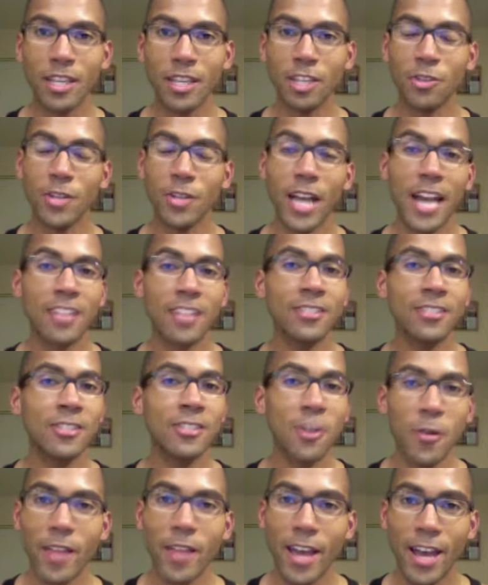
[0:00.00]
You guys know
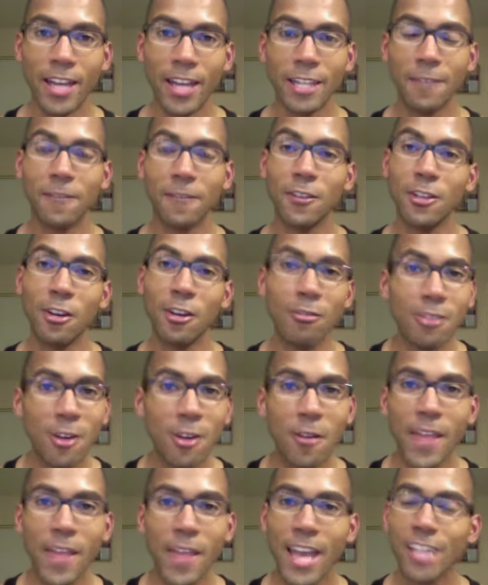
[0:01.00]
that. If you don't know
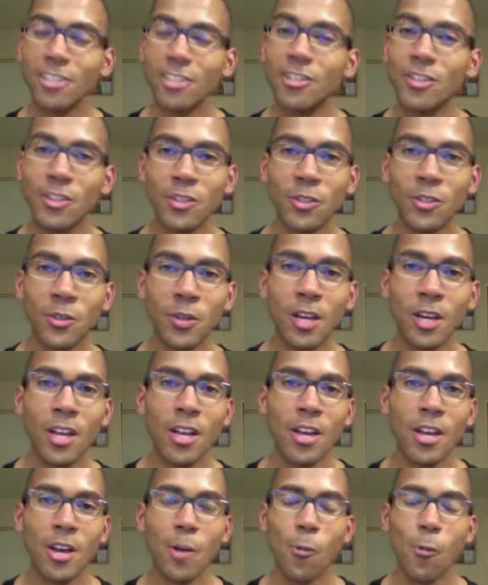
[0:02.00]
that and you're new,
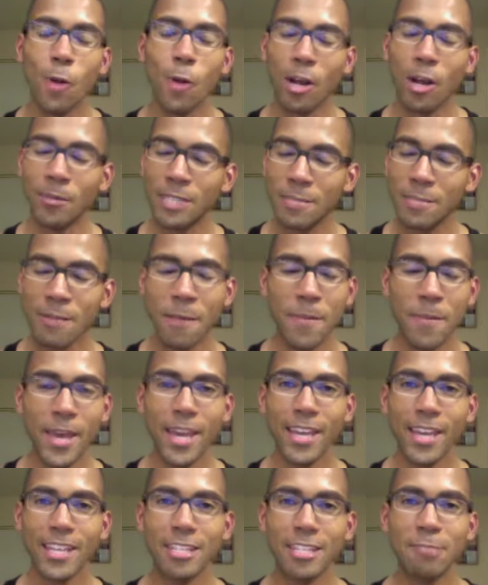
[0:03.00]
welcome to my
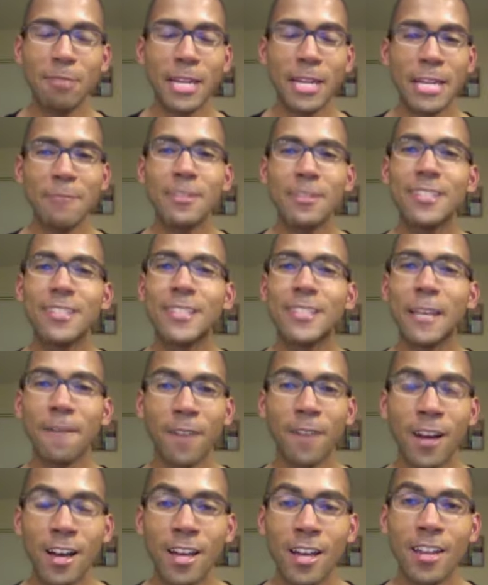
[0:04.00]
page. My name is
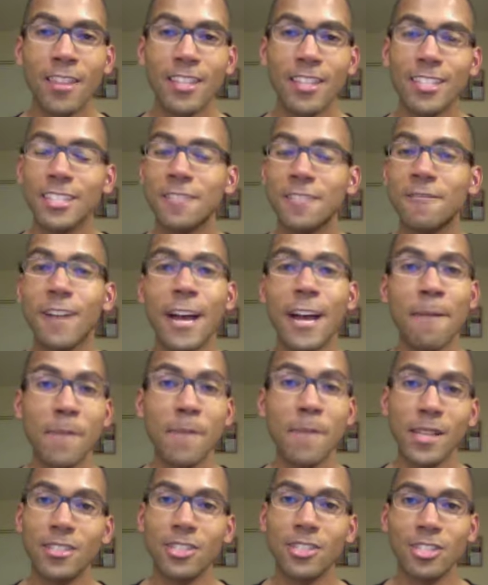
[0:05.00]
Savonn. This is Divine
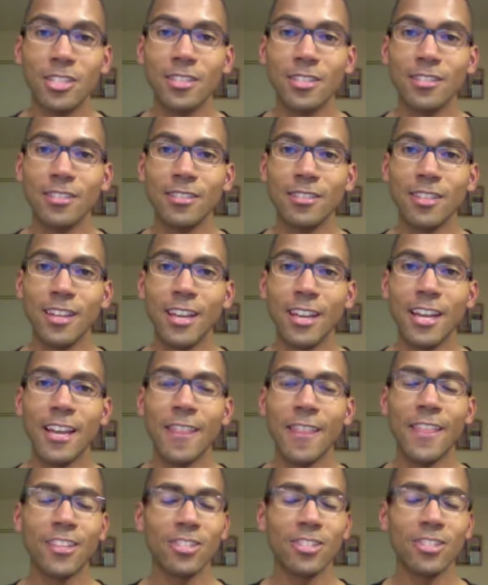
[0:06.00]
Messages.
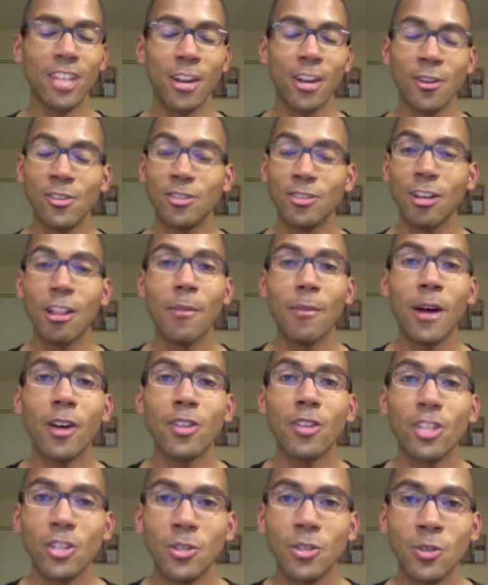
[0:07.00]
This channel is all about
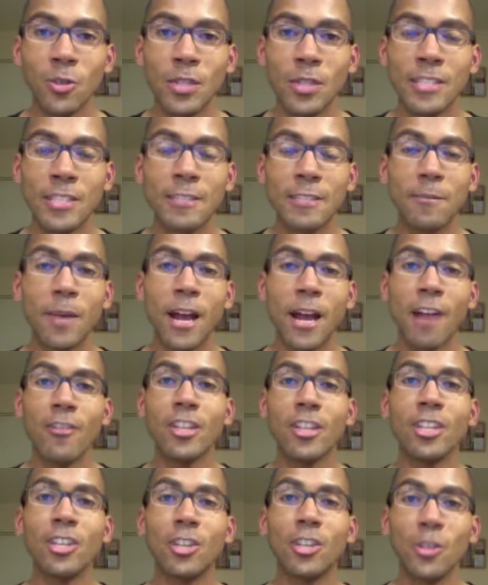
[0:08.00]
you,
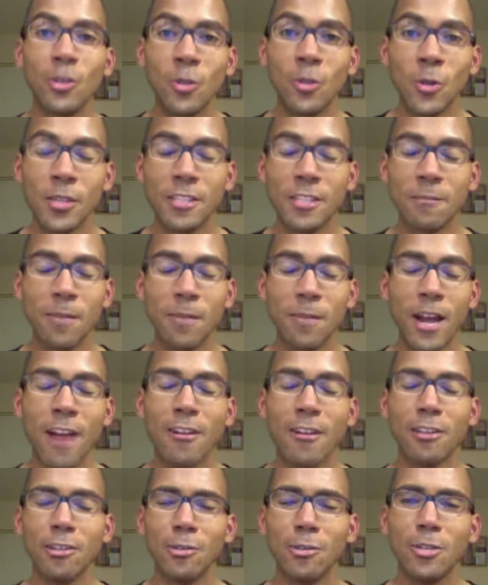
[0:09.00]
inspiring you,
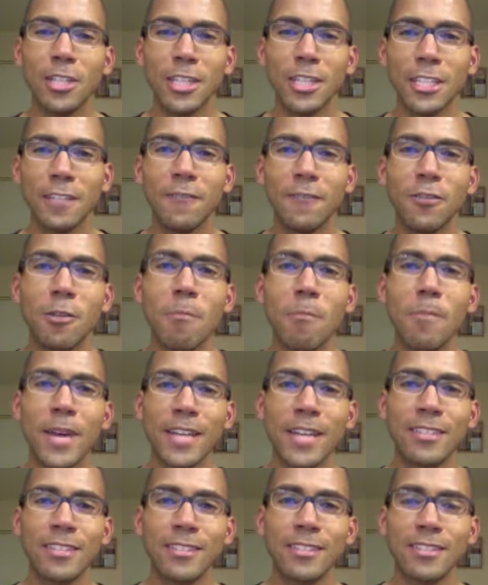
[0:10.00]
inspiring you to live your
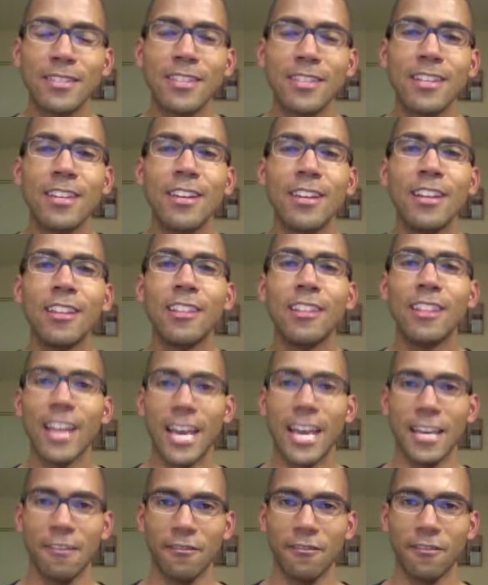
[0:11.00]
best
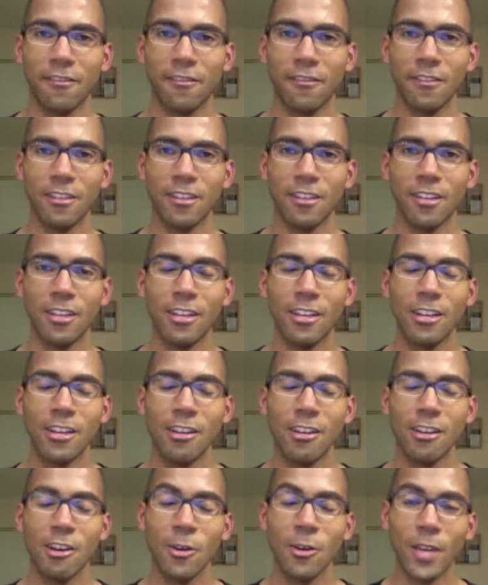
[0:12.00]
life.
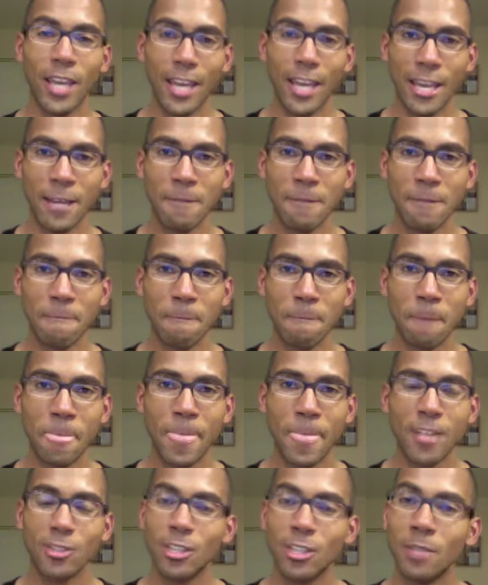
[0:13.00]
Okay?
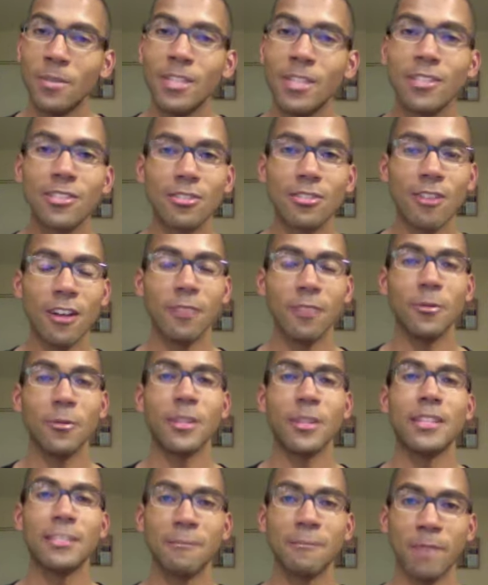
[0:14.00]
So, let me get started with
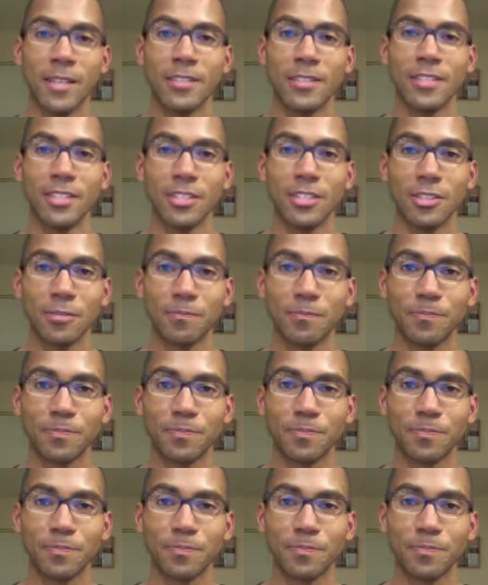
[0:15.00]
this message.